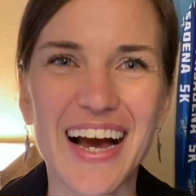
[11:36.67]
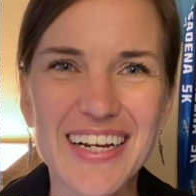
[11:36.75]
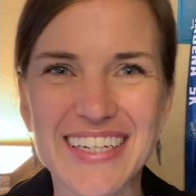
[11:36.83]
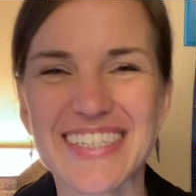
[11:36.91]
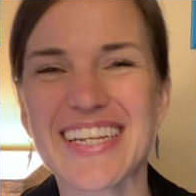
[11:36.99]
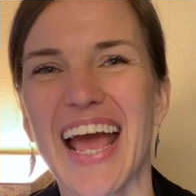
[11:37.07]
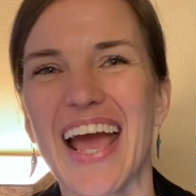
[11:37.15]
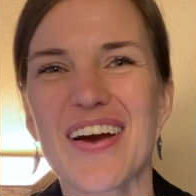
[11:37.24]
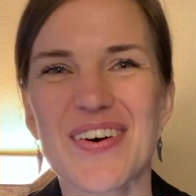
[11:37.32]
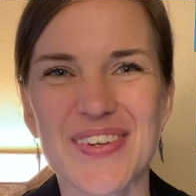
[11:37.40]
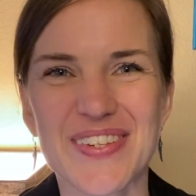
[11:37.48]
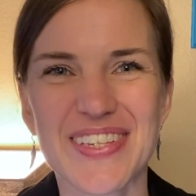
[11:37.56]

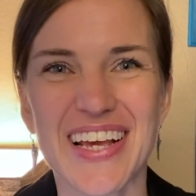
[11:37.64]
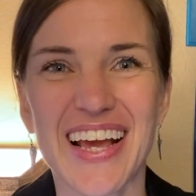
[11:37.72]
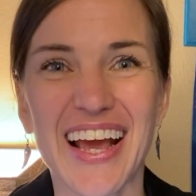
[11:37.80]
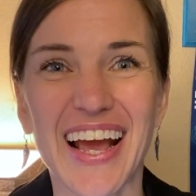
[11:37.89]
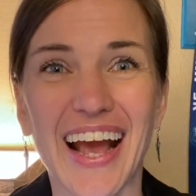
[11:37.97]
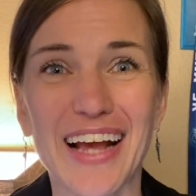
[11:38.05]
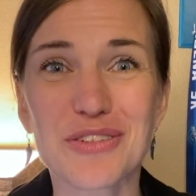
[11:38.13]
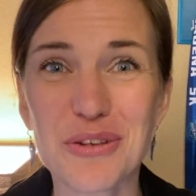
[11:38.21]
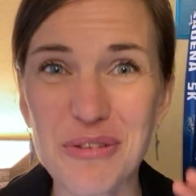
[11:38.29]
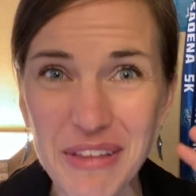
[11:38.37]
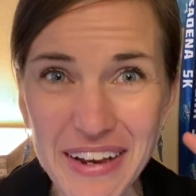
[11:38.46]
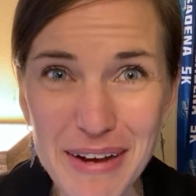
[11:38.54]
entails. And so
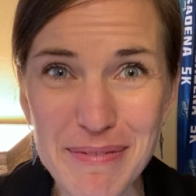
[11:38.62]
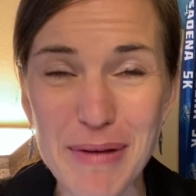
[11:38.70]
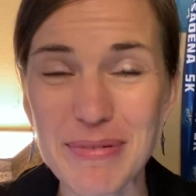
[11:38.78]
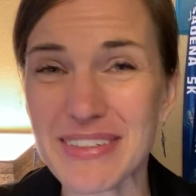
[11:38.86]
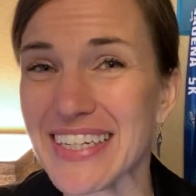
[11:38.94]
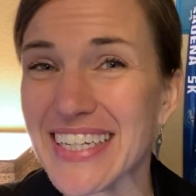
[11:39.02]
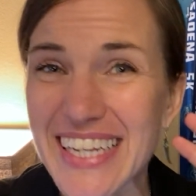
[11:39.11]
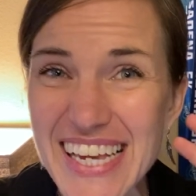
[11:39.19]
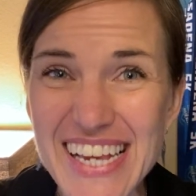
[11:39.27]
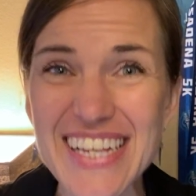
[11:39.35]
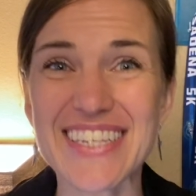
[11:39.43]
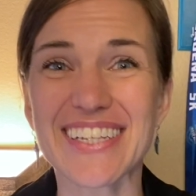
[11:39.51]
then I'm able to
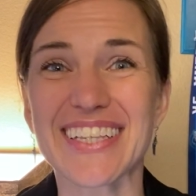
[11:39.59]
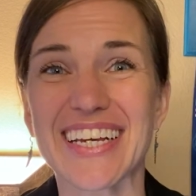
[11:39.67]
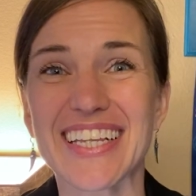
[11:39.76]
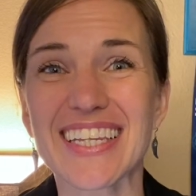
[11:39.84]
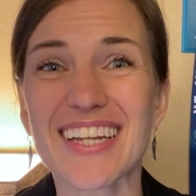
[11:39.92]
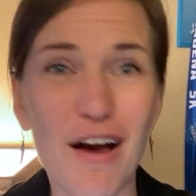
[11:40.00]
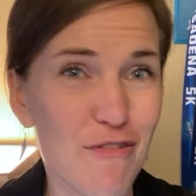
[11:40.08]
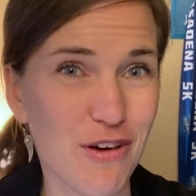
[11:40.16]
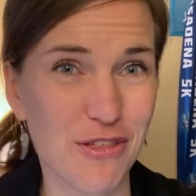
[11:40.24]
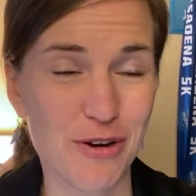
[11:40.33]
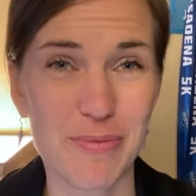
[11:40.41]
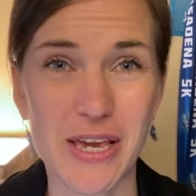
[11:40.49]
easily love
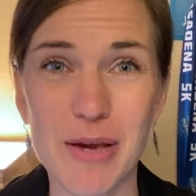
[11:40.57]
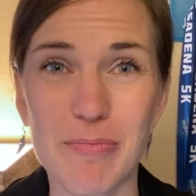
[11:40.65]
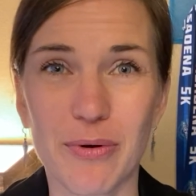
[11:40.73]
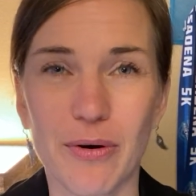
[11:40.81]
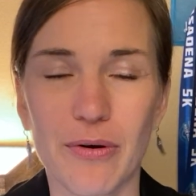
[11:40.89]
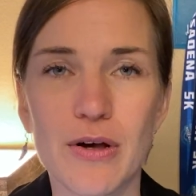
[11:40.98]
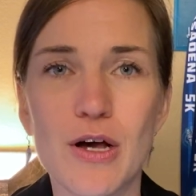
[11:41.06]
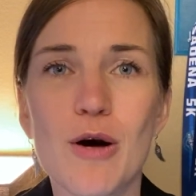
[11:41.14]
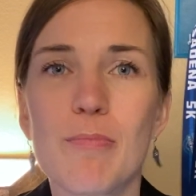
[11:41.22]
other people,